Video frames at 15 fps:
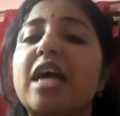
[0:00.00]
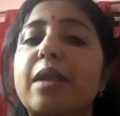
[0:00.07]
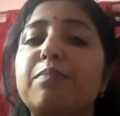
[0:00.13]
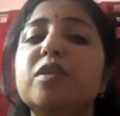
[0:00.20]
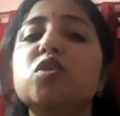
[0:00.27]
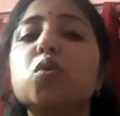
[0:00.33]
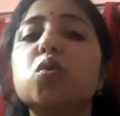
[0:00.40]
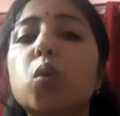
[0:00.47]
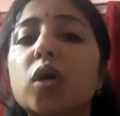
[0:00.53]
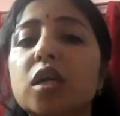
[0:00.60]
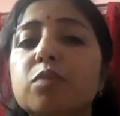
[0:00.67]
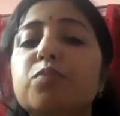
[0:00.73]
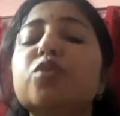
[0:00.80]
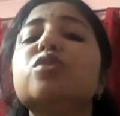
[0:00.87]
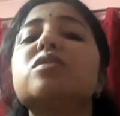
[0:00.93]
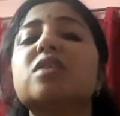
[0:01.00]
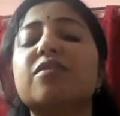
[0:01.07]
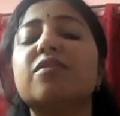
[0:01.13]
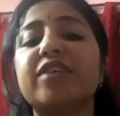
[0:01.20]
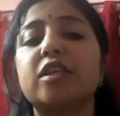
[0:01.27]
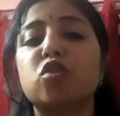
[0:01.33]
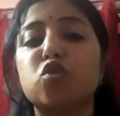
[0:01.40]
that means Warburg's
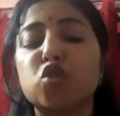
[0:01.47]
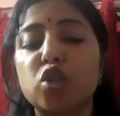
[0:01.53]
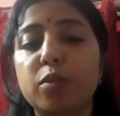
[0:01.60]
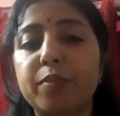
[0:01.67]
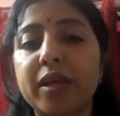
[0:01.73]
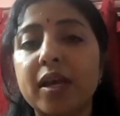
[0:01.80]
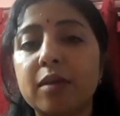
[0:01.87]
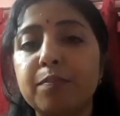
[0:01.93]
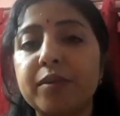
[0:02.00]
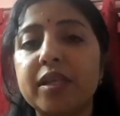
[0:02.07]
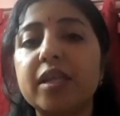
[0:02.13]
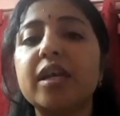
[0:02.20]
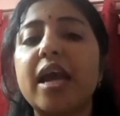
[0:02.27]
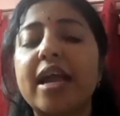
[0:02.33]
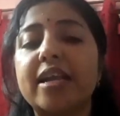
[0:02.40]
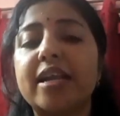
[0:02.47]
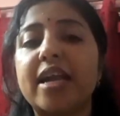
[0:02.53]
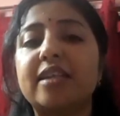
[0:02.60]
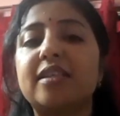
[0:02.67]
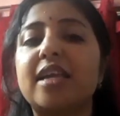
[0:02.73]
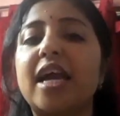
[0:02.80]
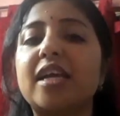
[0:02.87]
effects will be happening, and
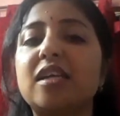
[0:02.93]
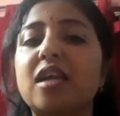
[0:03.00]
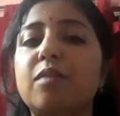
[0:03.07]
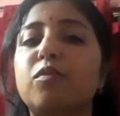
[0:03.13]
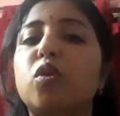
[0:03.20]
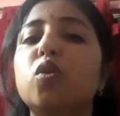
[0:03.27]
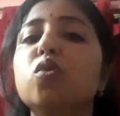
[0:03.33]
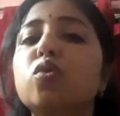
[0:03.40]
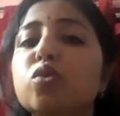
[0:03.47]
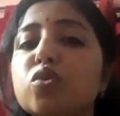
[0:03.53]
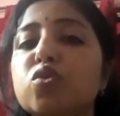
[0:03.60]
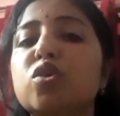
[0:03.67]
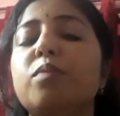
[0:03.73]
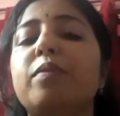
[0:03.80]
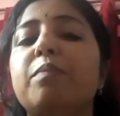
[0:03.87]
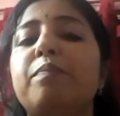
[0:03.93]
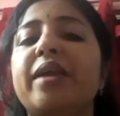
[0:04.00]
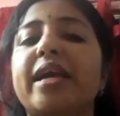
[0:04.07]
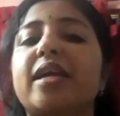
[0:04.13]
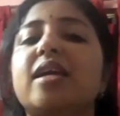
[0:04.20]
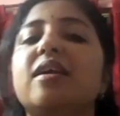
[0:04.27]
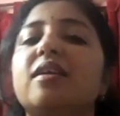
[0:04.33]
at that time glucose will be
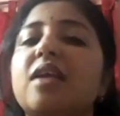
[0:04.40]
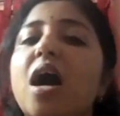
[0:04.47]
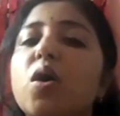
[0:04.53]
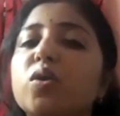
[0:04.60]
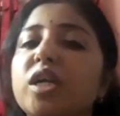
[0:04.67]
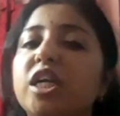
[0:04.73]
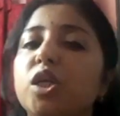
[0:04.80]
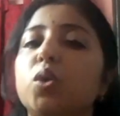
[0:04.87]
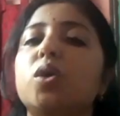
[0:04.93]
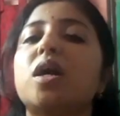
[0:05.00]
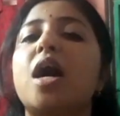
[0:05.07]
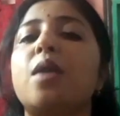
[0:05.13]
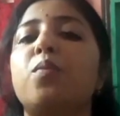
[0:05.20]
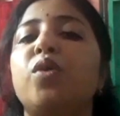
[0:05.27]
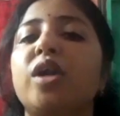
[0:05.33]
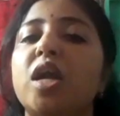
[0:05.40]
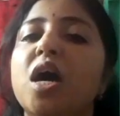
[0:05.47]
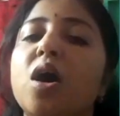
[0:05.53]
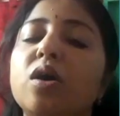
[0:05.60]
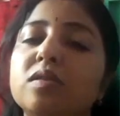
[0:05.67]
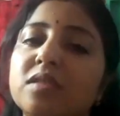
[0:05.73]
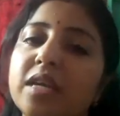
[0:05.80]
breaking down into carbon
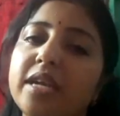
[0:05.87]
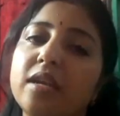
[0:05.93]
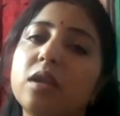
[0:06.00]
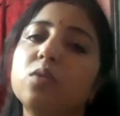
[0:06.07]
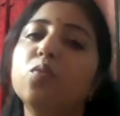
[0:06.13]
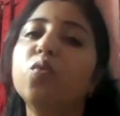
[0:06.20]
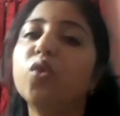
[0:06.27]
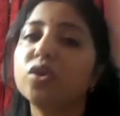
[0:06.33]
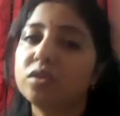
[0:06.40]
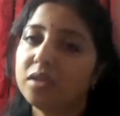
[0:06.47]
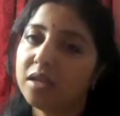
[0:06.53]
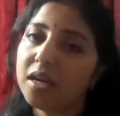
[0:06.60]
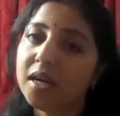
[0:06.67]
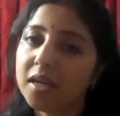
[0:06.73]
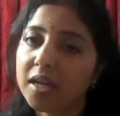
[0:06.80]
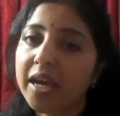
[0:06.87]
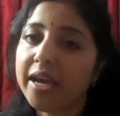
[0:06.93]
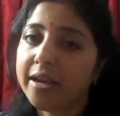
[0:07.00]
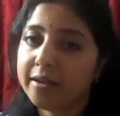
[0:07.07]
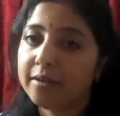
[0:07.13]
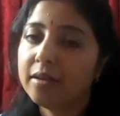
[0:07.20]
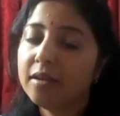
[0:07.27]
dioxide and water
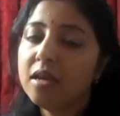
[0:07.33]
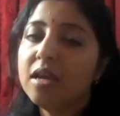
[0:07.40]
again,